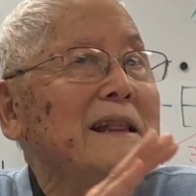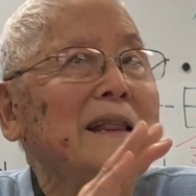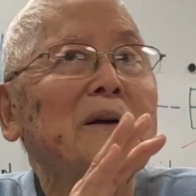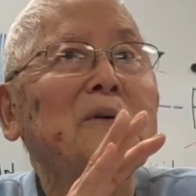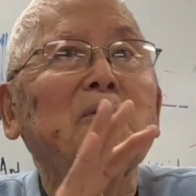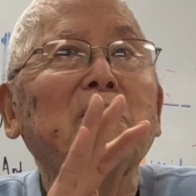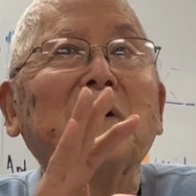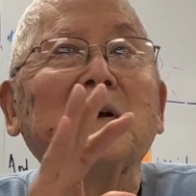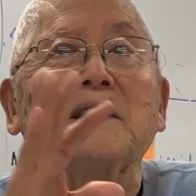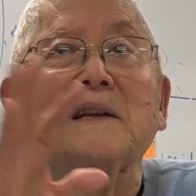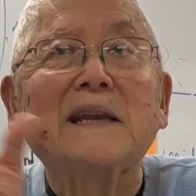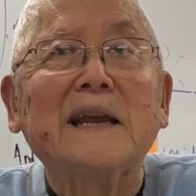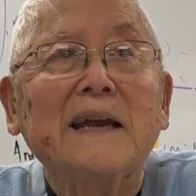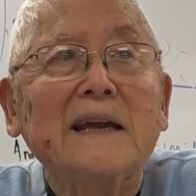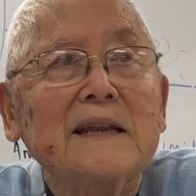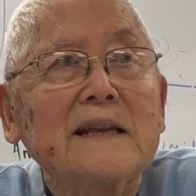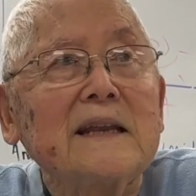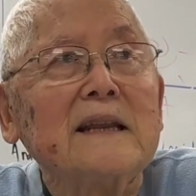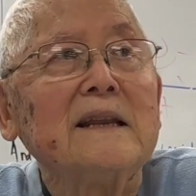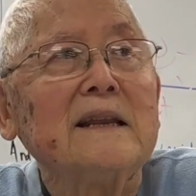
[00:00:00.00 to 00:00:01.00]
they were
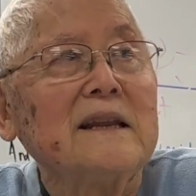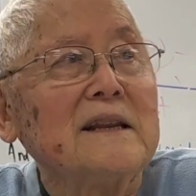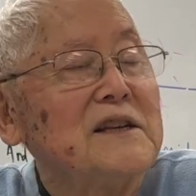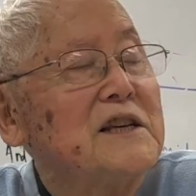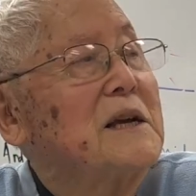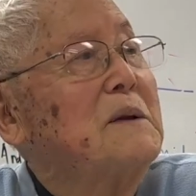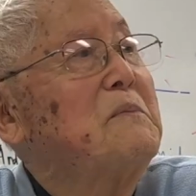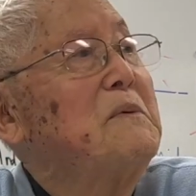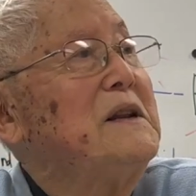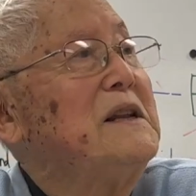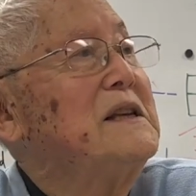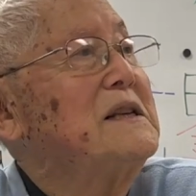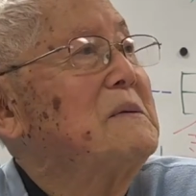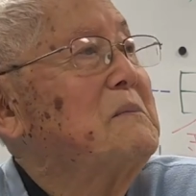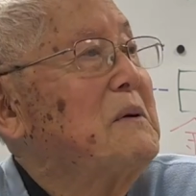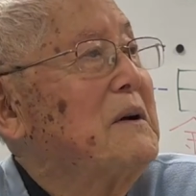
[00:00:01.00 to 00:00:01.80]
protecting the Japanese